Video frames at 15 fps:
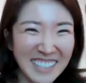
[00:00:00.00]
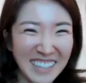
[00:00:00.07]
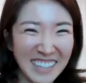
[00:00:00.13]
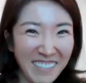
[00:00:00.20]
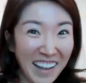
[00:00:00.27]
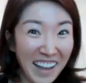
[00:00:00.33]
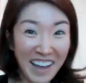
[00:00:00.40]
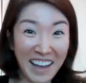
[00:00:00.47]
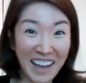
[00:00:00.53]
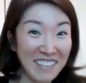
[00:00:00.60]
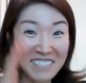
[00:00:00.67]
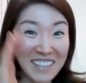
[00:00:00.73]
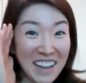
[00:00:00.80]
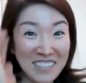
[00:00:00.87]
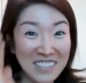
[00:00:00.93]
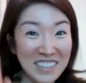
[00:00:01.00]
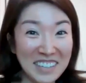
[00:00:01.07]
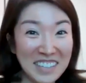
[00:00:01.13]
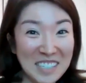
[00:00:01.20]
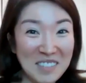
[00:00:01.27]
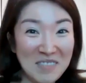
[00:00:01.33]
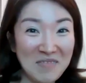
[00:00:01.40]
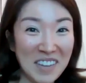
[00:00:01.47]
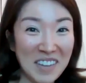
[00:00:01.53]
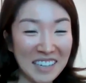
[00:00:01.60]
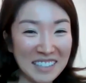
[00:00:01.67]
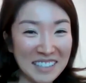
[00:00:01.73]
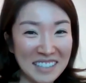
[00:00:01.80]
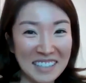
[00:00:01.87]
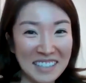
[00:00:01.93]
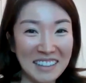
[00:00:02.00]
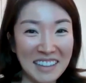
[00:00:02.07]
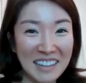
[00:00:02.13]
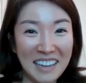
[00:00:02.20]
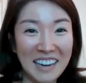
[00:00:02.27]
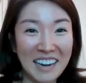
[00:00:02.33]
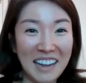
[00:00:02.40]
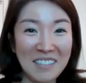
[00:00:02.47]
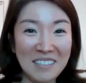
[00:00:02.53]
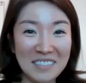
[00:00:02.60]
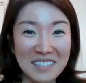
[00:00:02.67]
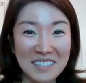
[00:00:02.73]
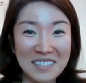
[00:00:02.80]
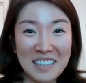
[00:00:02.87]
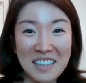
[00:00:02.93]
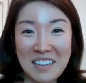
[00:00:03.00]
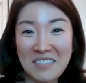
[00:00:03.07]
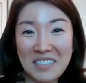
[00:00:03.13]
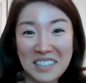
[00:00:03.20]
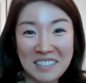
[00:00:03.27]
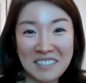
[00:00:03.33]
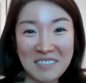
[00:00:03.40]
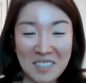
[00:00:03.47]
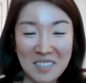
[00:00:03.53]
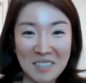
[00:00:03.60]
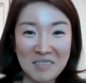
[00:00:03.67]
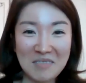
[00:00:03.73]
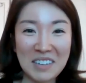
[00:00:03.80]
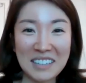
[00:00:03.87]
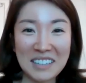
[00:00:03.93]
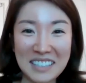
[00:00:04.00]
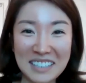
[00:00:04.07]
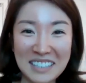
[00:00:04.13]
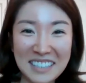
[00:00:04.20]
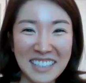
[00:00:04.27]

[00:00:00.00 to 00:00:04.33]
So I never expected that I'll live in, you know, Raleigh.